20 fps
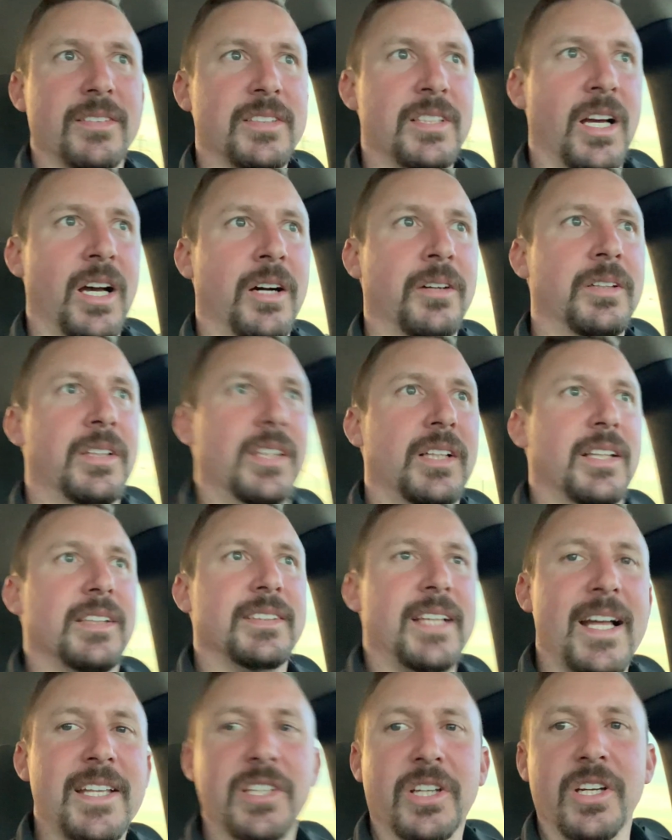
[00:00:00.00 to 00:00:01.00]
So
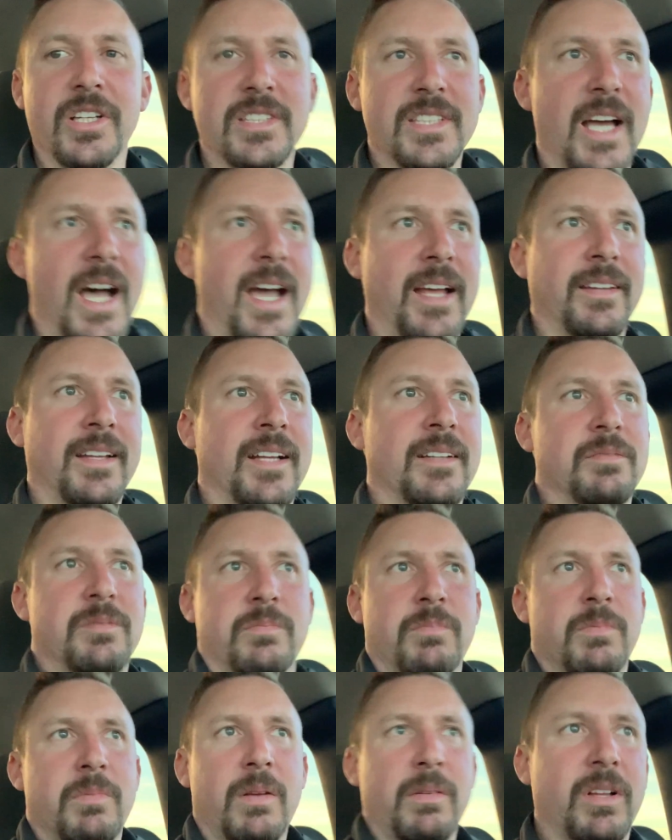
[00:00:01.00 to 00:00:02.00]
that's a good sign. That
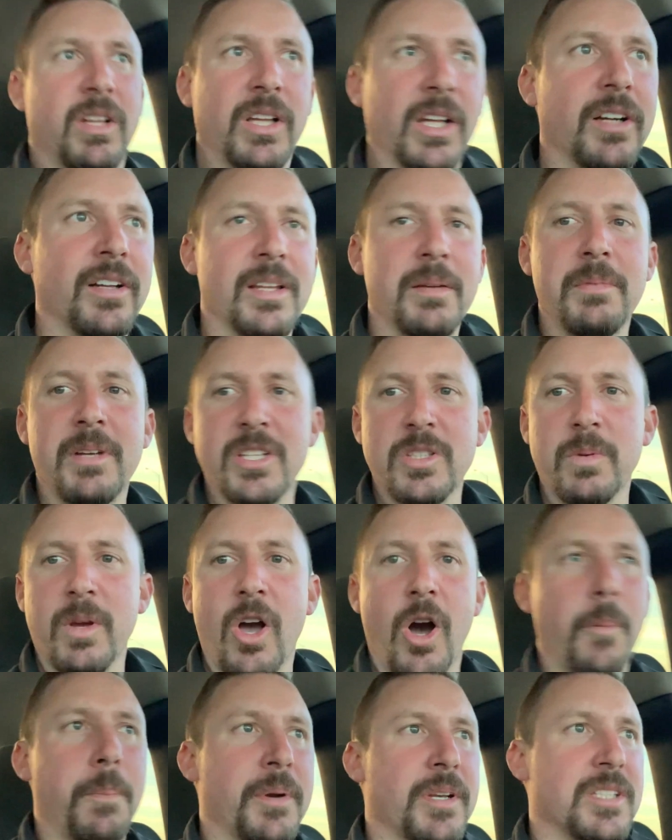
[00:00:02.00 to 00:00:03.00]
clearly means we
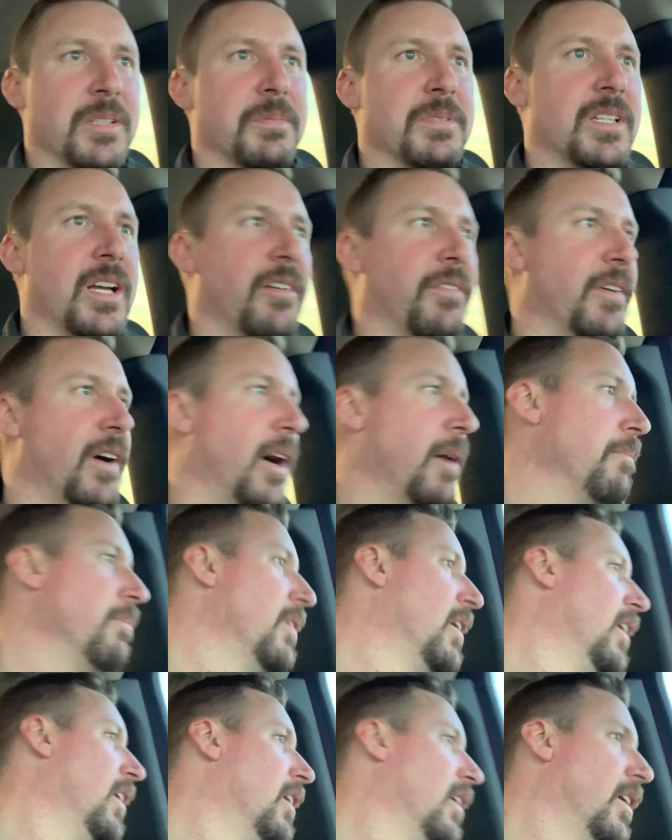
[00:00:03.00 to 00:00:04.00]
opened some stuff up.
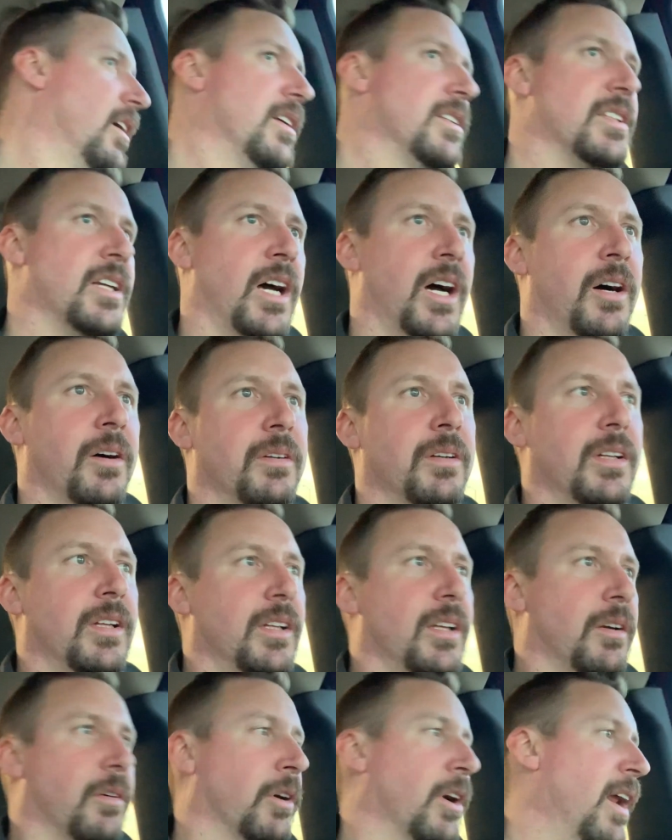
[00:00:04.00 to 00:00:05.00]
So
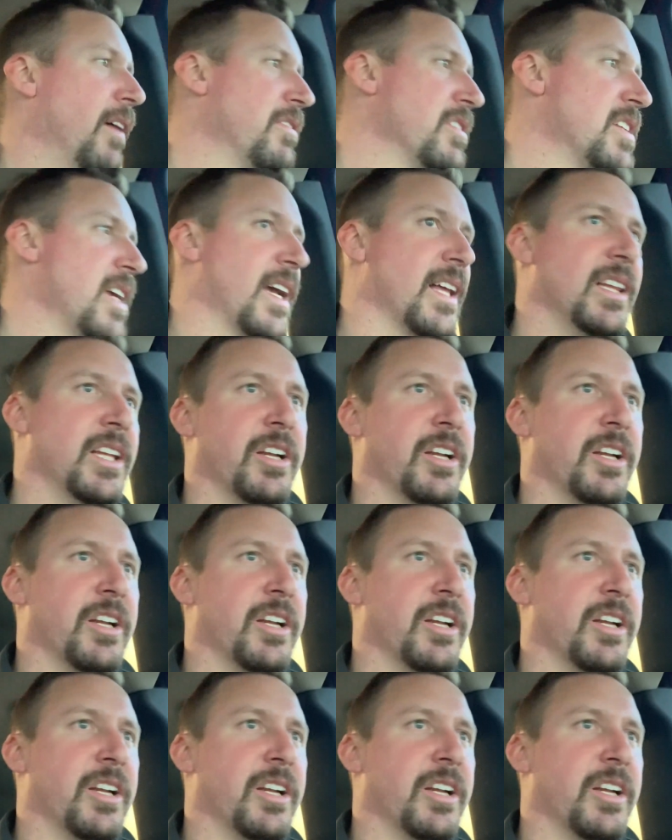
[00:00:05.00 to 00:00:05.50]
we're gonna have to take